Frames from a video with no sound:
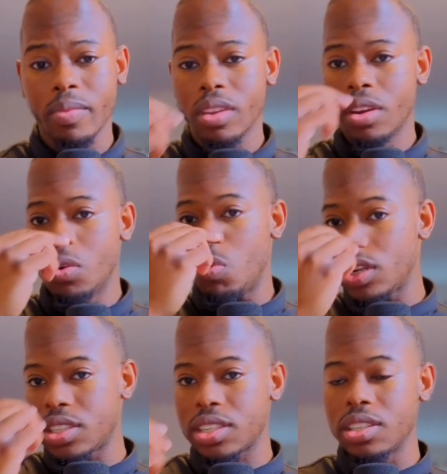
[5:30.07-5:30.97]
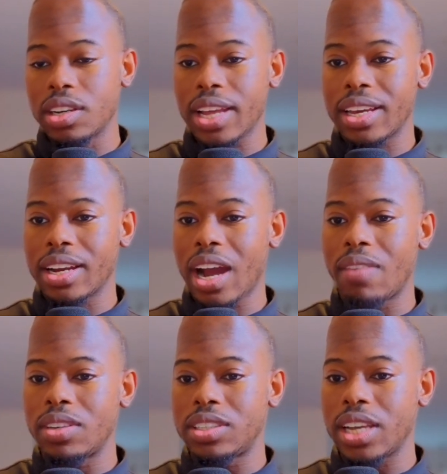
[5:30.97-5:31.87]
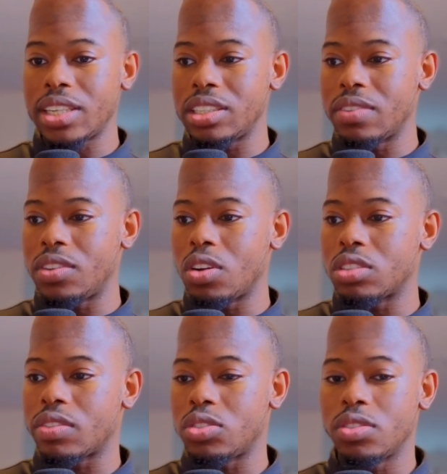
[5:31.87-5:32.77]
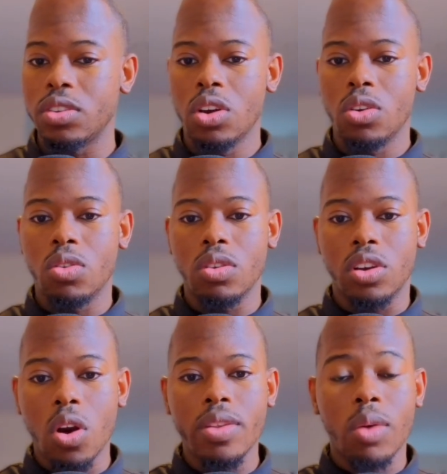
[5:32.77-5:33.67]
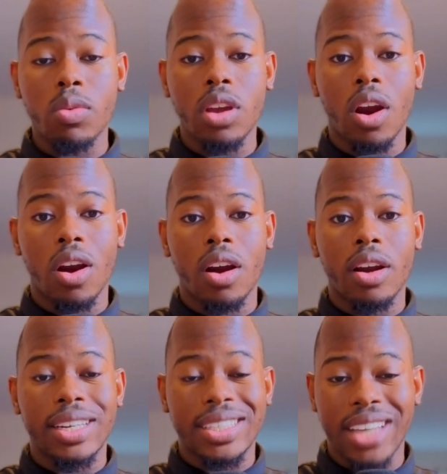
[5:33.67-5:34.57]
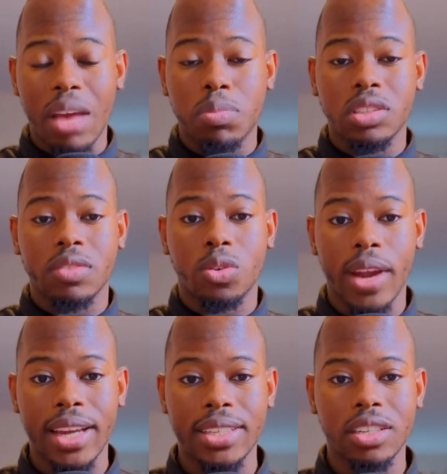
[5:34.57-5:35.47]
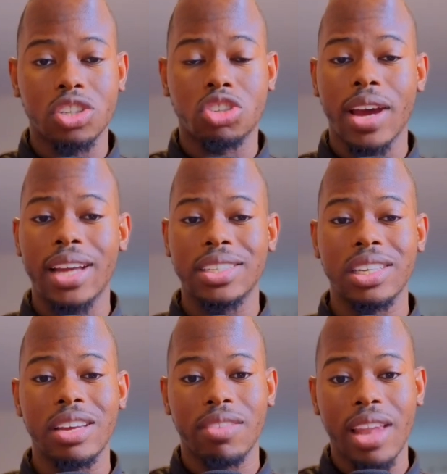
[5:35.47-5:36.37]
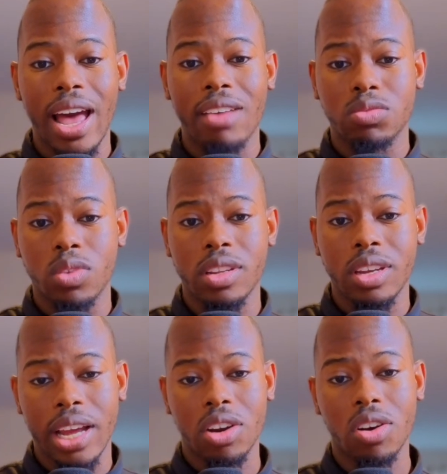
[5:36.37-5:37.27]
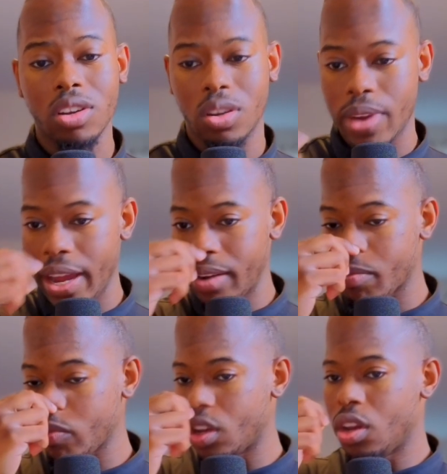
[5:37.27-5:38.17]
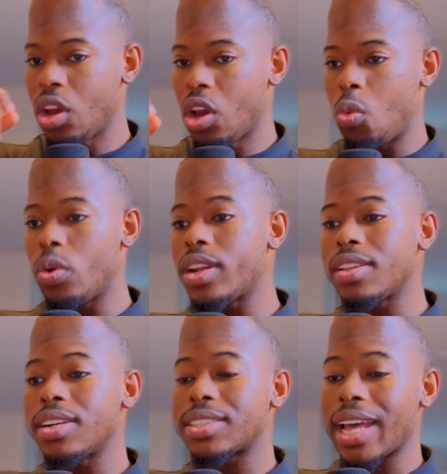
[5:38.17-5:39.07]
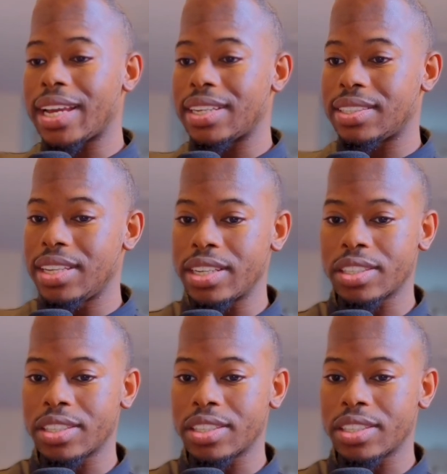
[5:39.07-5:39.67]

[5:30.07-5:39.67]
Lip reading: What does this look like in conversation of those of us who know that we are disciples of Christ and are trying to live lives worthy of that calling, right? What it looks like is this.